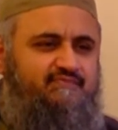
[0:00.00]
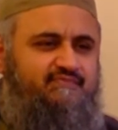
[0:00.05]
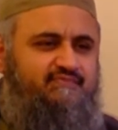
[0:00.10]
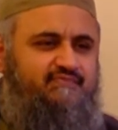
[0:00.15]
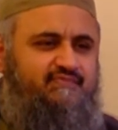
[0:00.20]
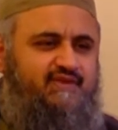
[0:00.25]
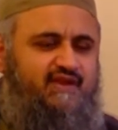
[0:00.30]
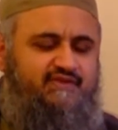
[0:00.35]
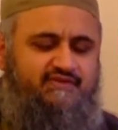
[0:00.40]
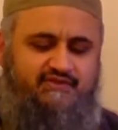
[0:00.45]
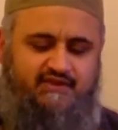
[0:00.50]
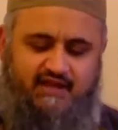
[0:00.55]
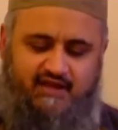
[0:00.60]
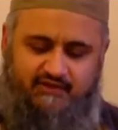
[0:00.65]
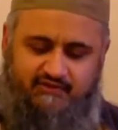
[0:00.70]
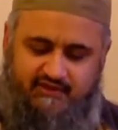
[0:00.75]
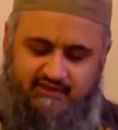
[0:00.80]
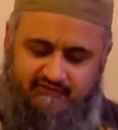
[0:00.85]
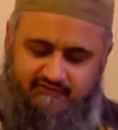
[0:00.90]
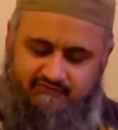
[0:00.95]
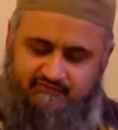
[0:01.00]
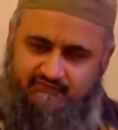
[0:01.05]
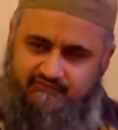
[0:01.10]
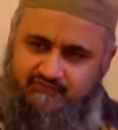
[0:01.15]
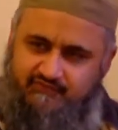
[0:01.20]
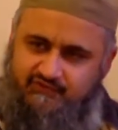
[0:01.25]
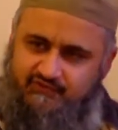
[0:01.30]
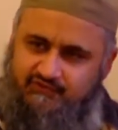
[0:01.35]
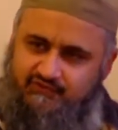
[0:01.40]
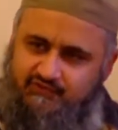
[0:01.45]
And now they've
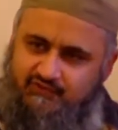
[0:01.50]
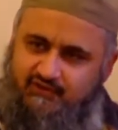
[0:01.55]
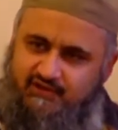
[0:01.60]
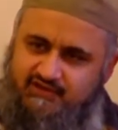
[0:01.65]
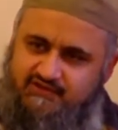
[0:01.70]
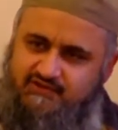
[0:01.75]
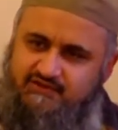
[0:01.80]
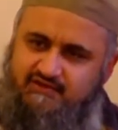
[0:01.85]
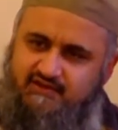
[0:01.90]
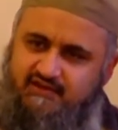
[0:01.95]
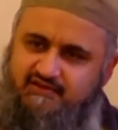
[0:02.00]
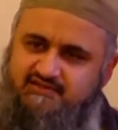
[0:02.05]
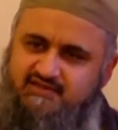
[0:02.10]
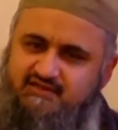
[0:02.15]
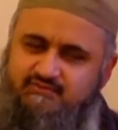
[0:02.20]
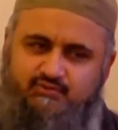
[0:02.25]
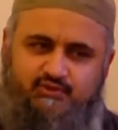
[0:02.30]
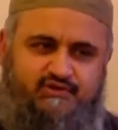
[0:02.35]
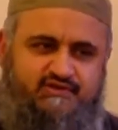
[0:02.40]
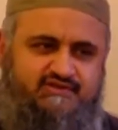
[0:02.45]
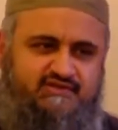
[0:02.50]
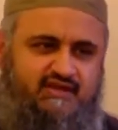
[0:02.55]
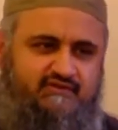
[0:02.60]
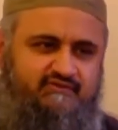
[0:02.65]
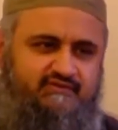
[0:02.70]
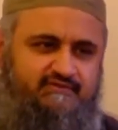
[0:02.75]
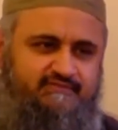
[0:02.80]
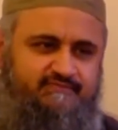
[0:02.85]
grown to 13.7.